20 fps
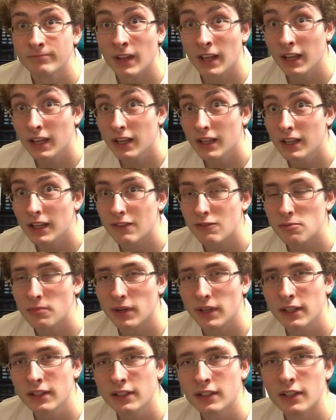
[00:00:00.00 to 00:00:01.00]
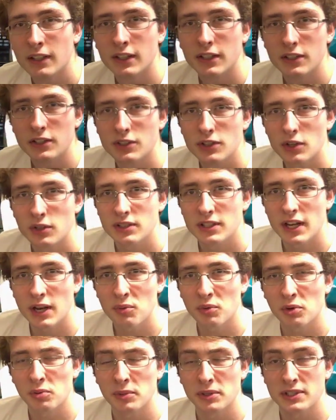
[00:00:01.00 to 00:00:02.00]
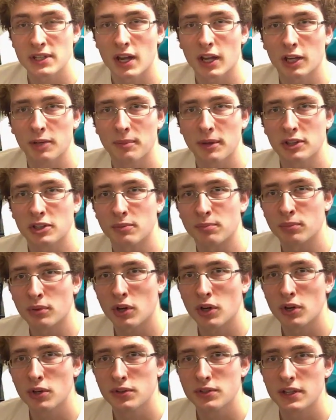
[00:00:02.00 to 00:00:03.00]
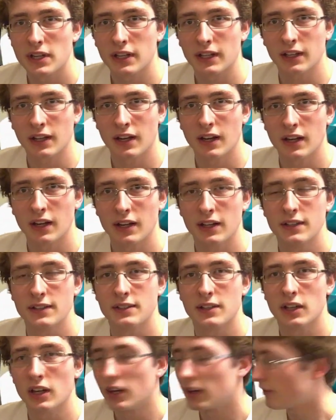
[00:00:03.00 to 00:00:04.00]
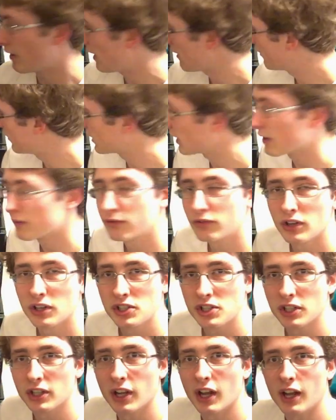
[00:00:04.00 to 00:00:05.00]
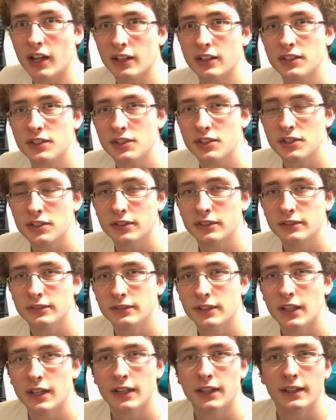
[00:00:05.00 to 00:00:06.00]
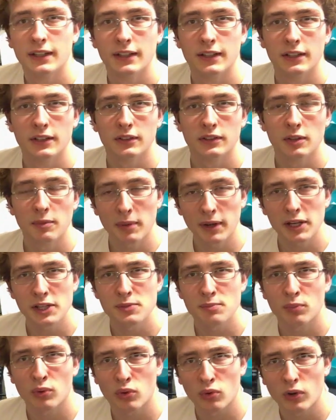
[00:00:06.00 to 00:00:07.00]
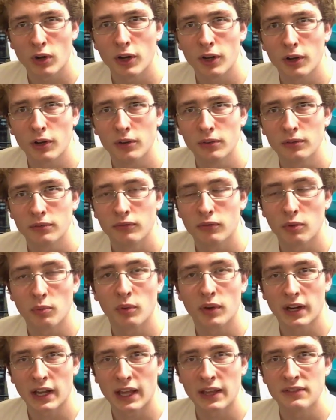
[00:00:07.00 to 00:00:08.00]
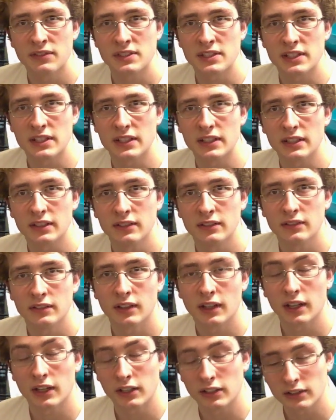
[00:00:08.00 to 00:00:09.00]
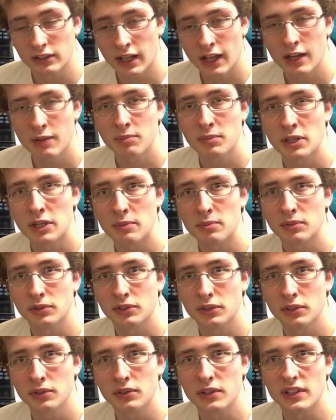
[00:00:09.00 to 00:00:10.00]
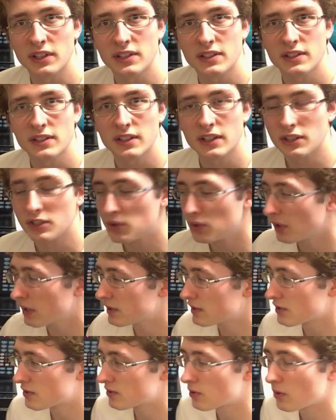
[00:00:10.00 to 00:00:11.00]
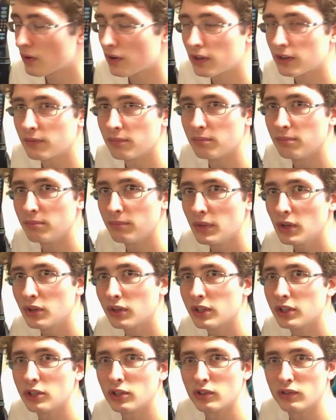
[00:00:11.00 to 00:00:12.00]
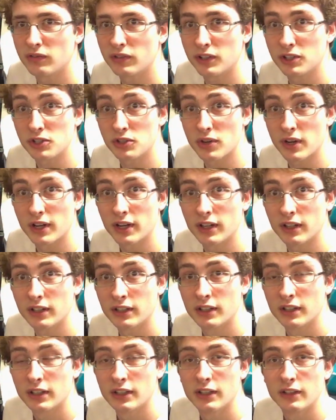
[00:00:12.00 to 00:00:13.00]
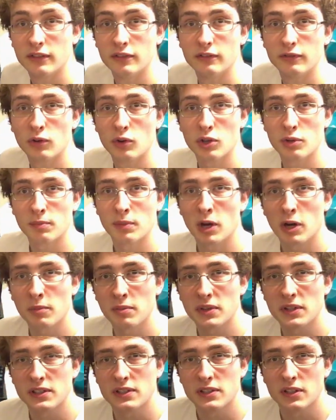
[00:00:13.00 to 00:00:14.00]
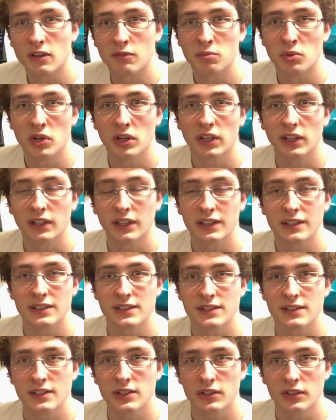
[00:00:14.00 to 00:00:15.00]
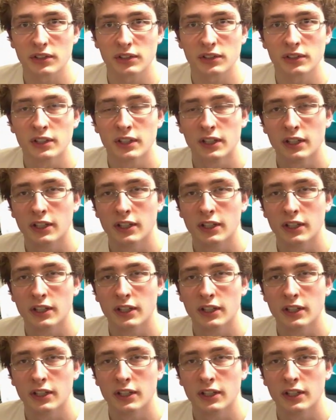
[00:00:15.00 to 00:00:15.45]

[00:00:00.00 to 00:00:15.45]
Hey everybody! So today we're going to be talking about the pros and cons of having a fridge in college. The biggest pro, from what I've seen, and a lot of people do this, is you get to store milk in your refrigerator for the purpose of putting it into cereal.